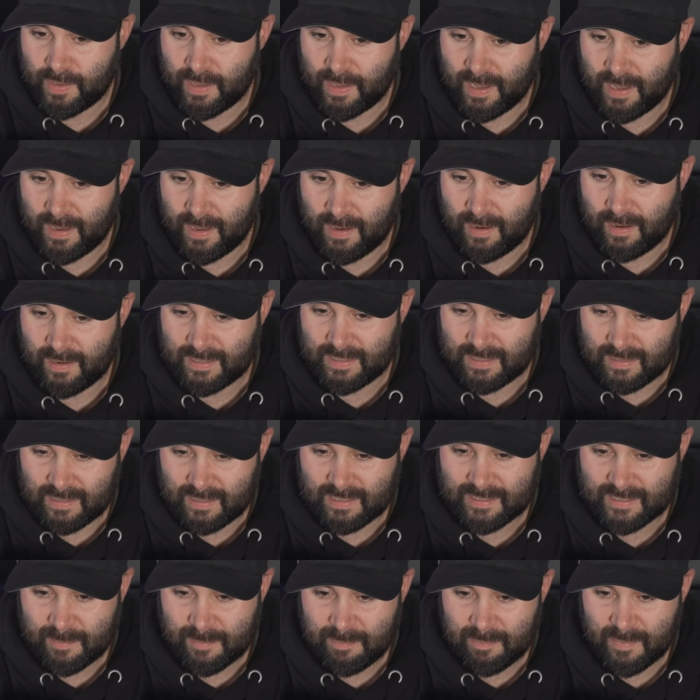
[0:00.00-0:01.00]
I
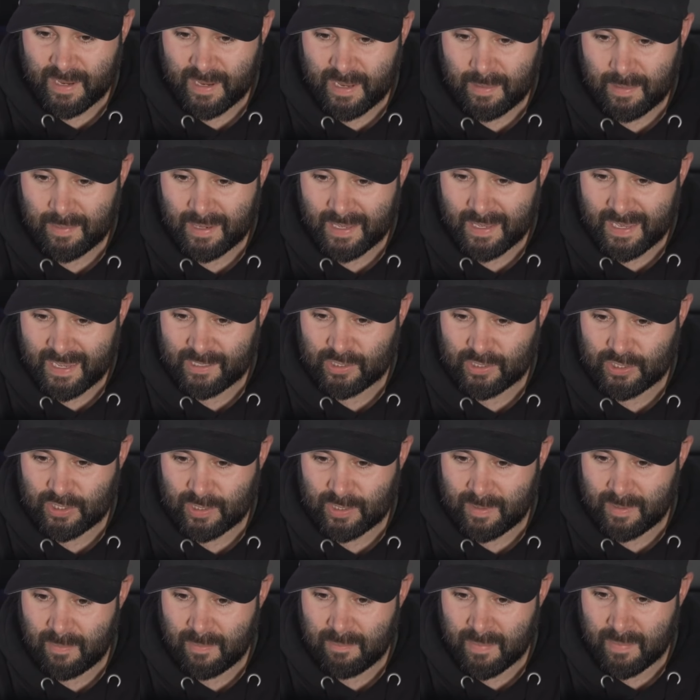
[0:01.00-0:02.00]
sent my application
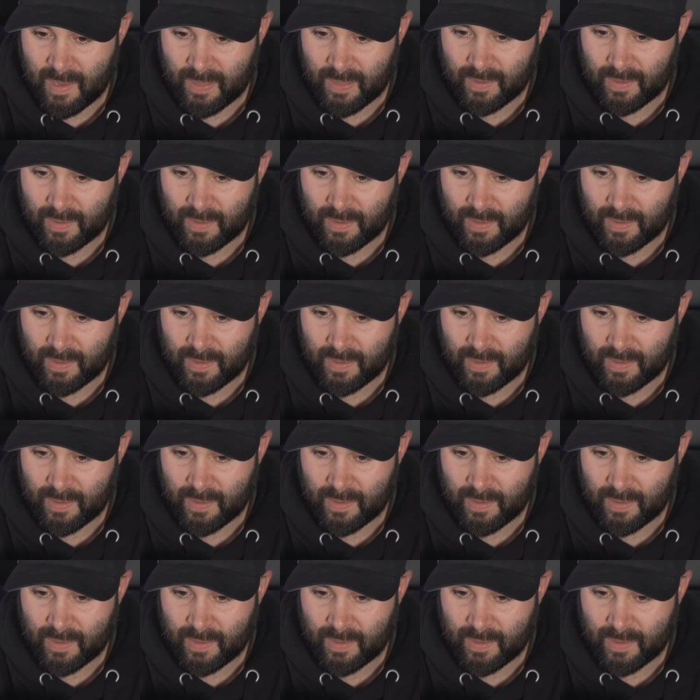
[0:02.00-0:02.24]
about a month